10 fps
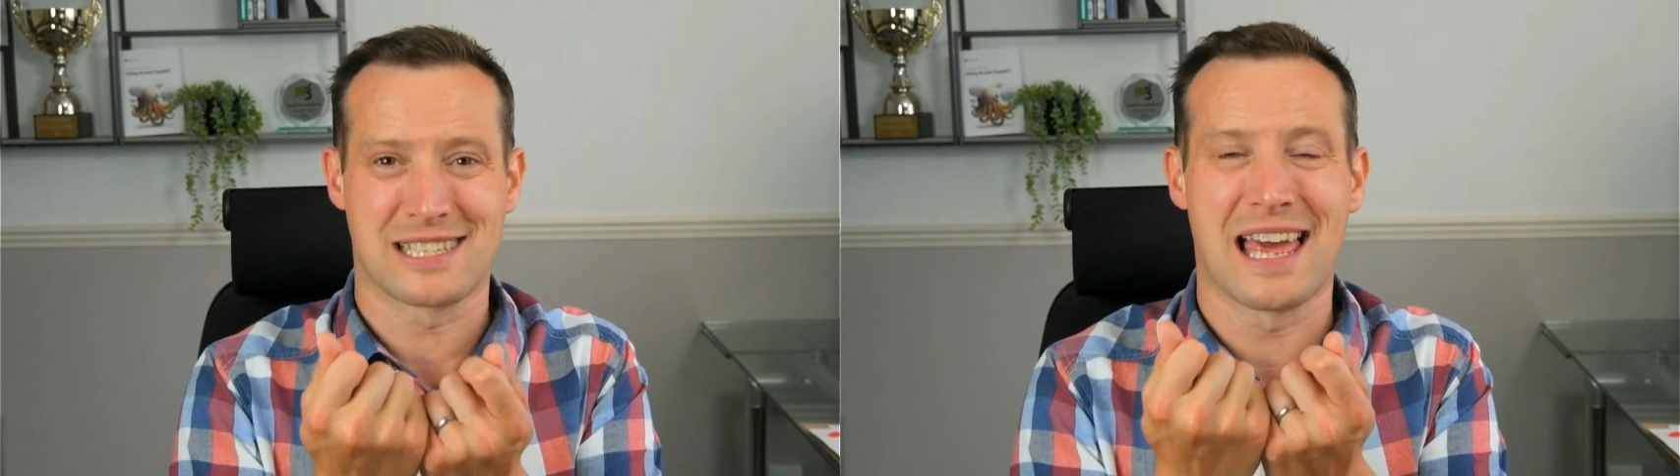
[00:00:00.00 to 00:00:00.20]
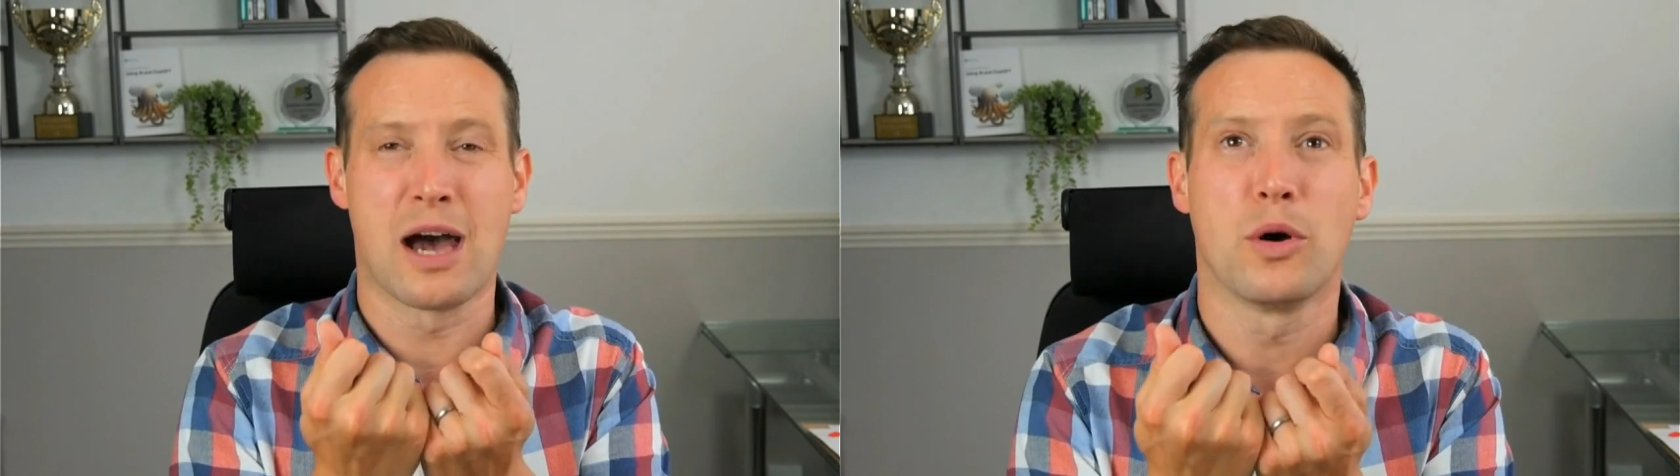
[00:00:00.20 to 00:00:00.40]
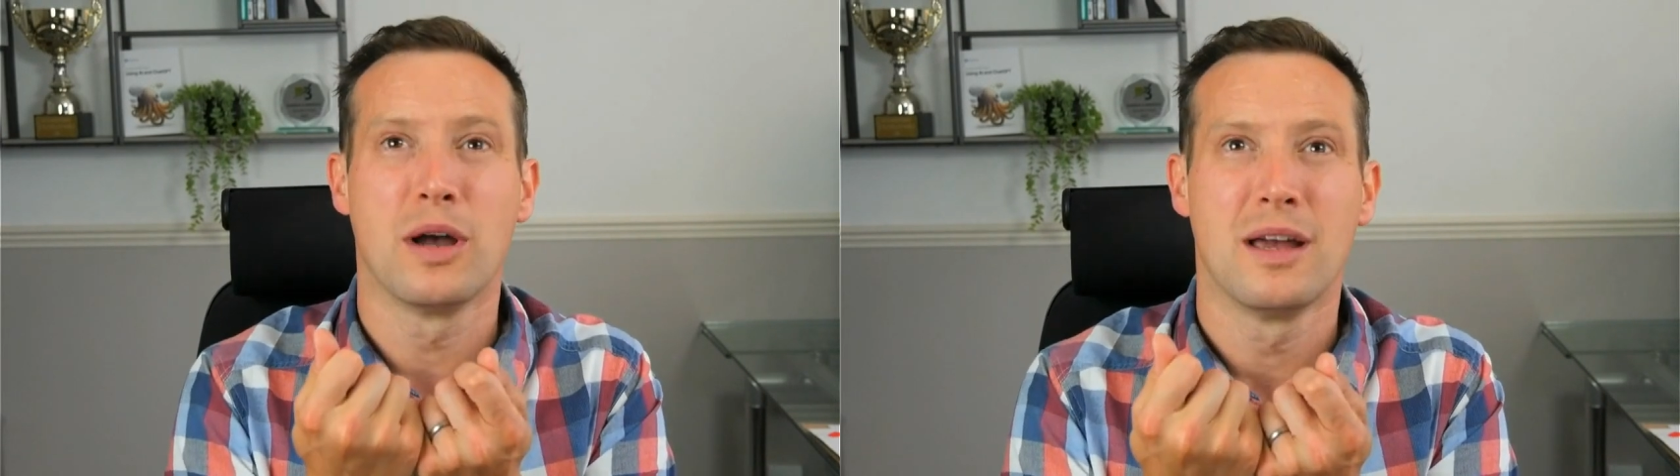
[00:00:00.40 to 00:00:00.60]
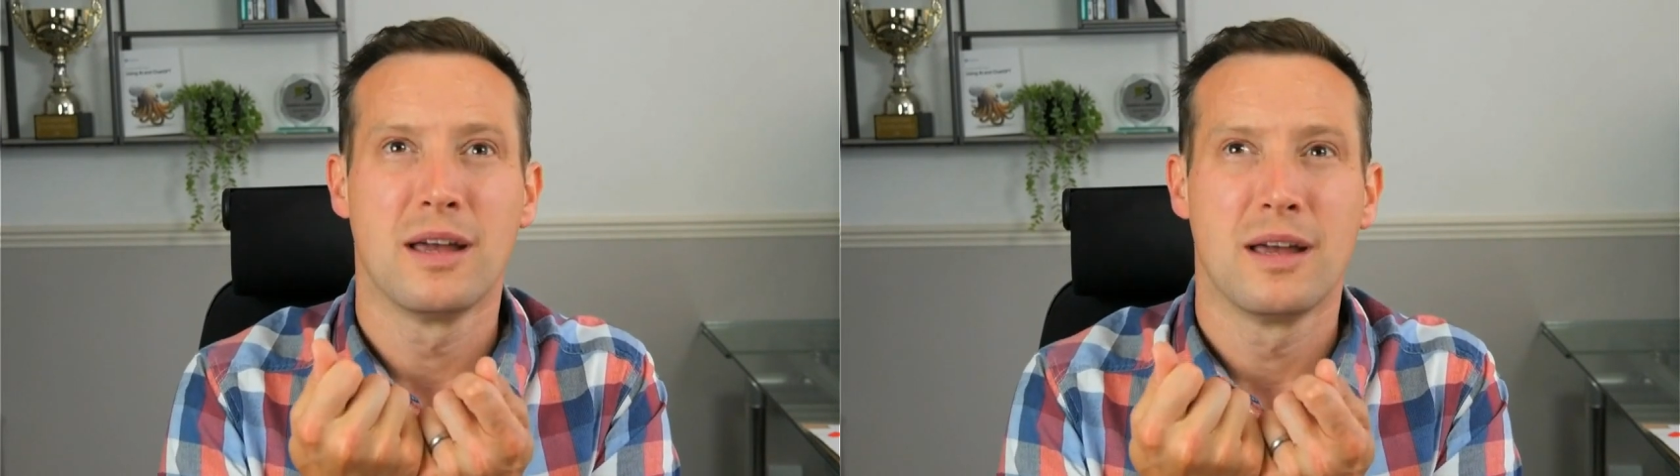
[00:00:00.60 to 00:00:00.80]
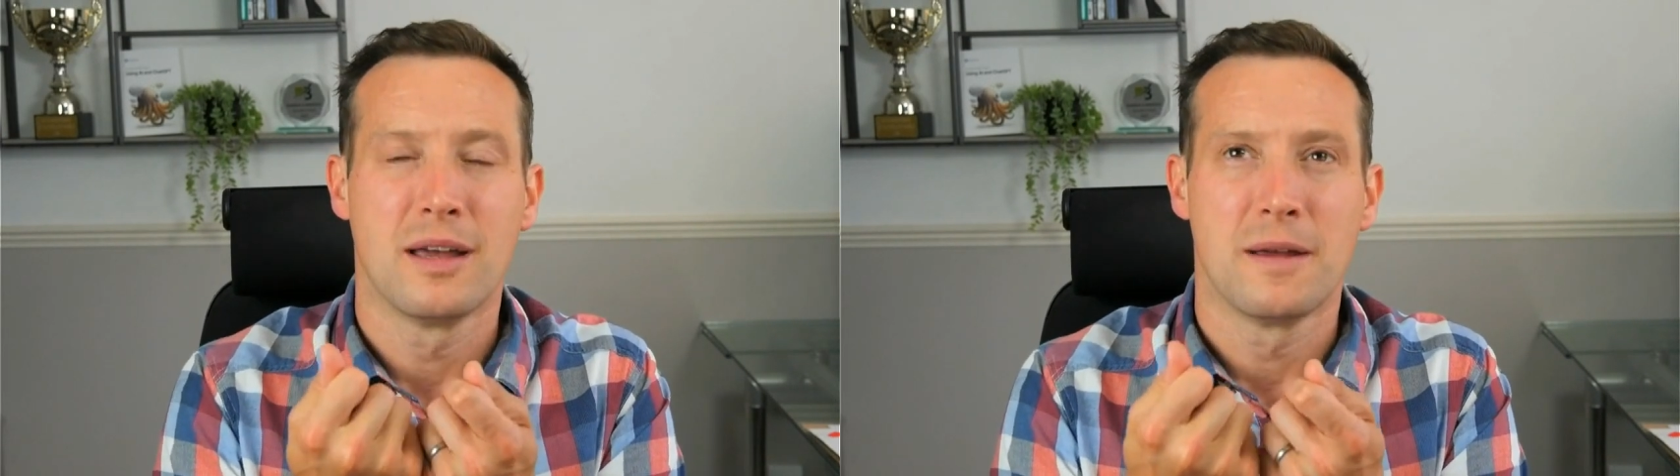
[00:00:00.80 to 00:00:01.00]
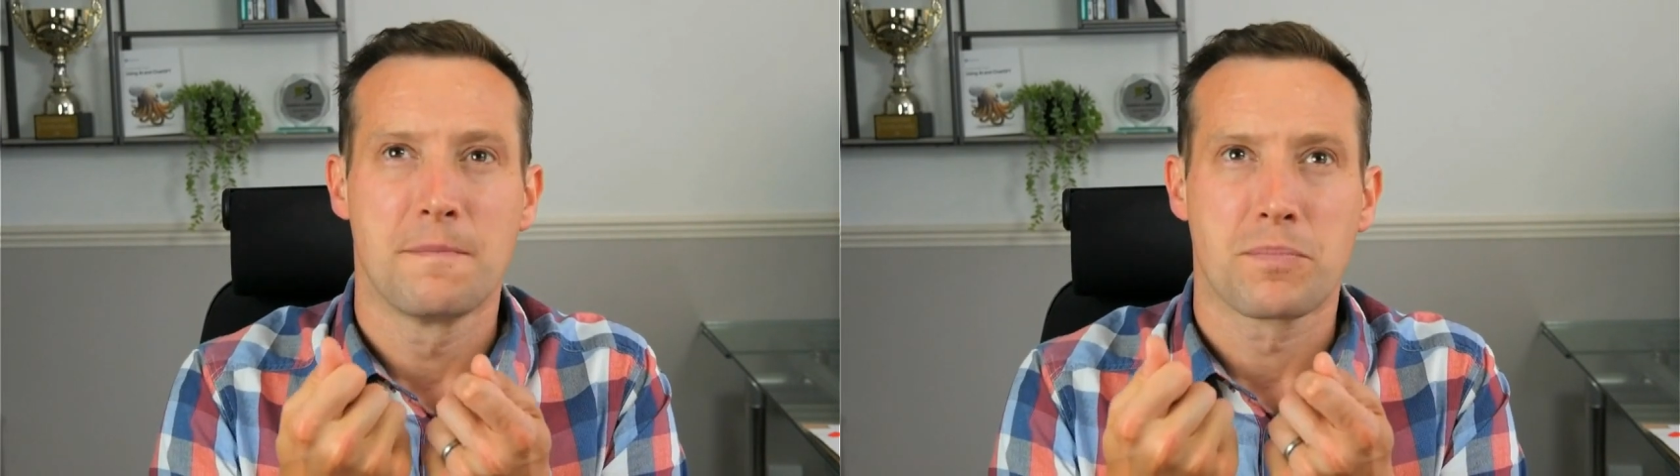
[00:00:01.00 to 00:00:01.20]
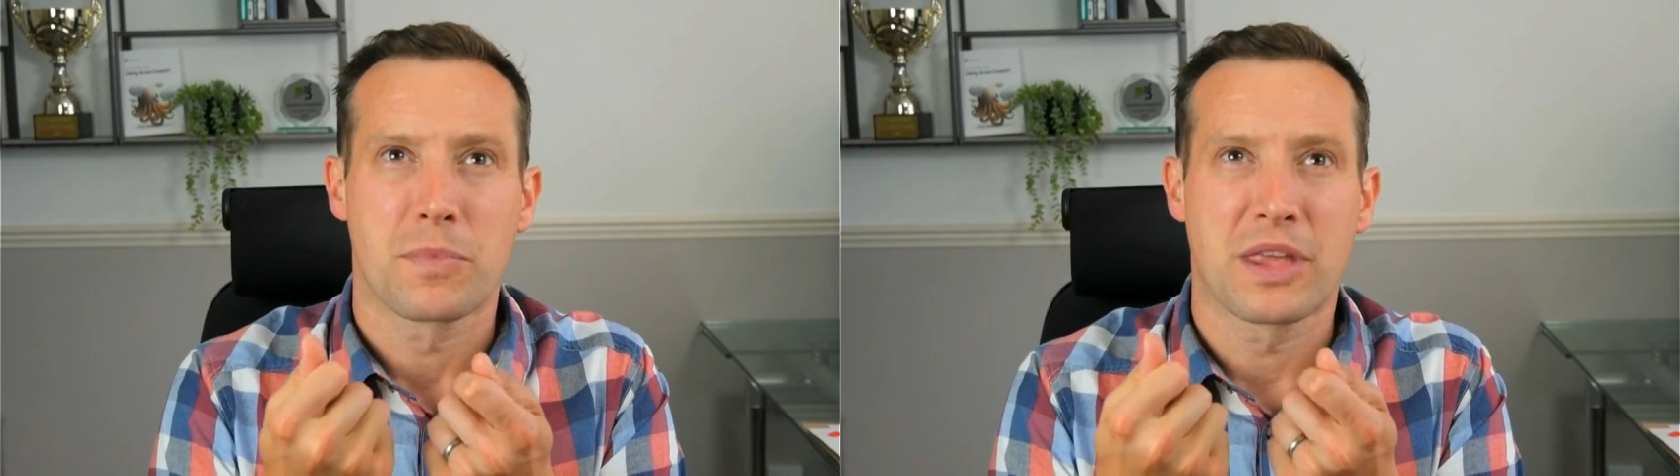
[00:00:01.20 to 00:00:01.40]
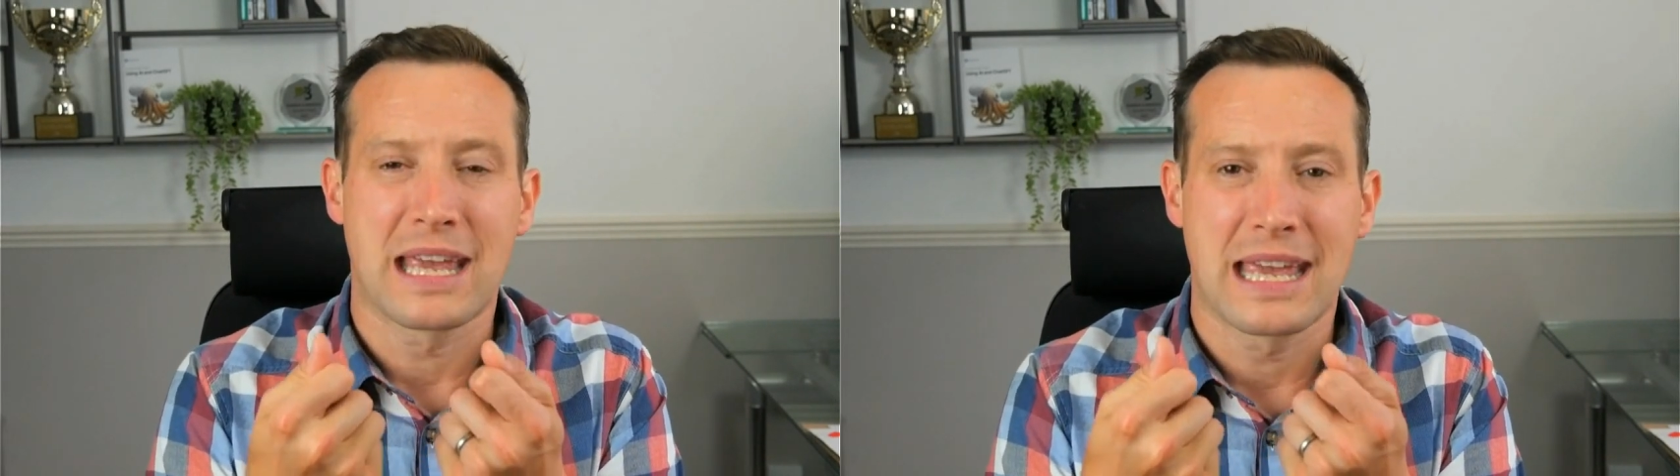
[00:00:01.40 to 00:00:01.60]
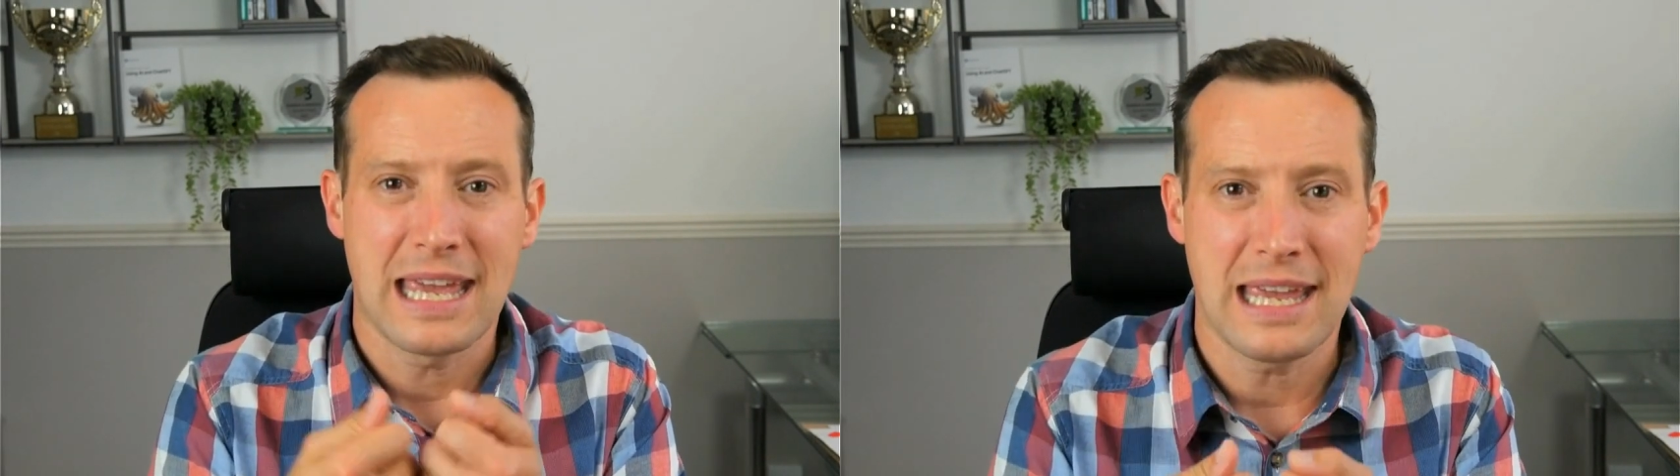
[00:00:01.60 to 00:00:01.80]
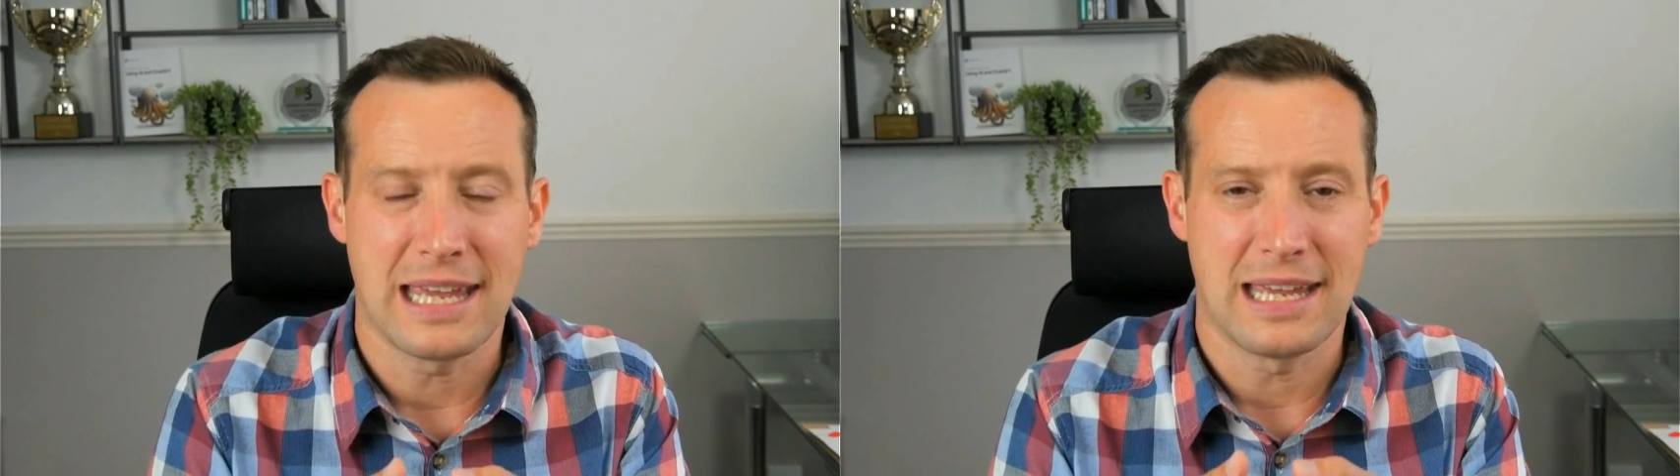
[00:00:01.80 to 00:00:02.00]
Now, the
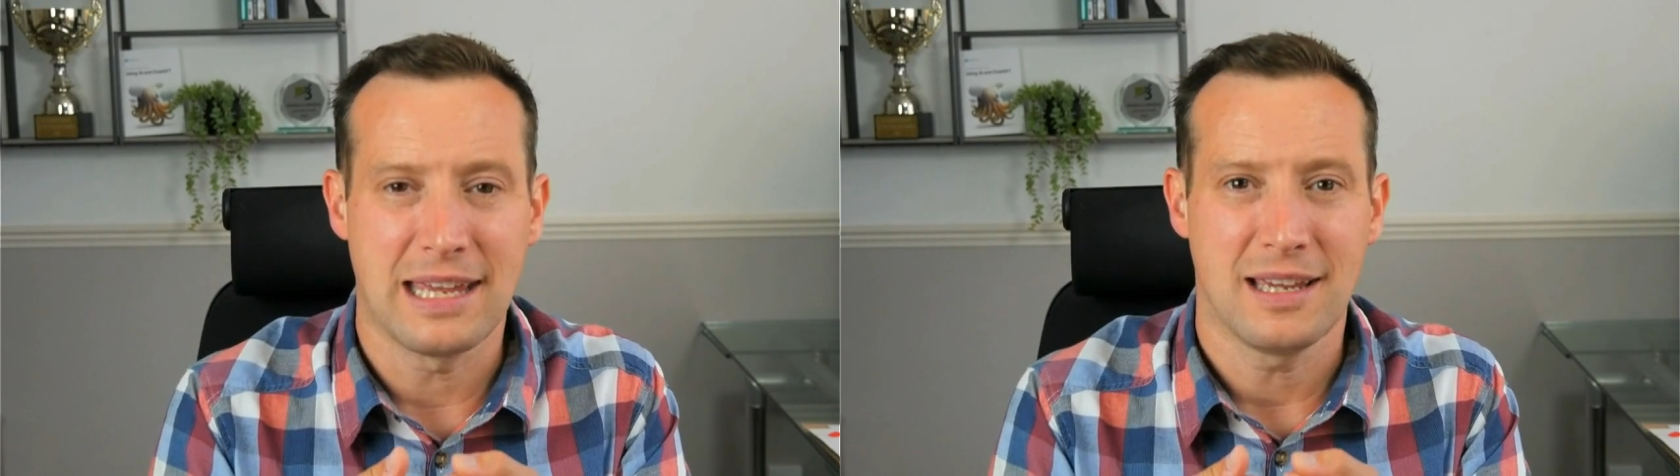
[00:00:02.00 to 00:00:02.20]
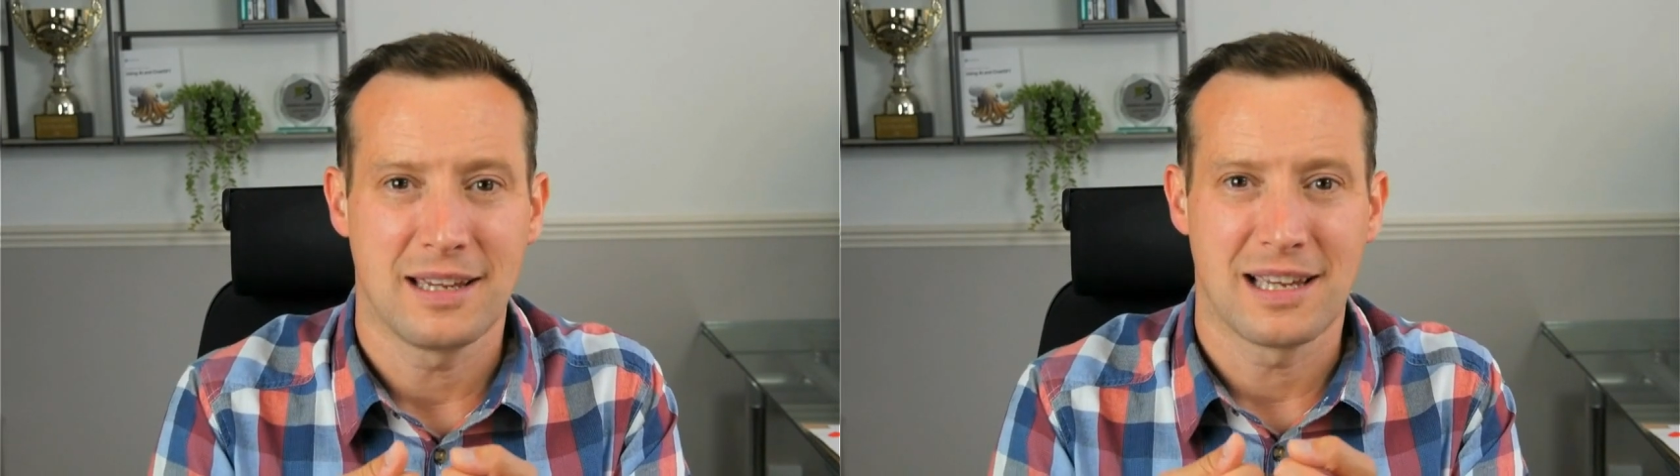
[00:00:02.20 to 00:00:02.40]
key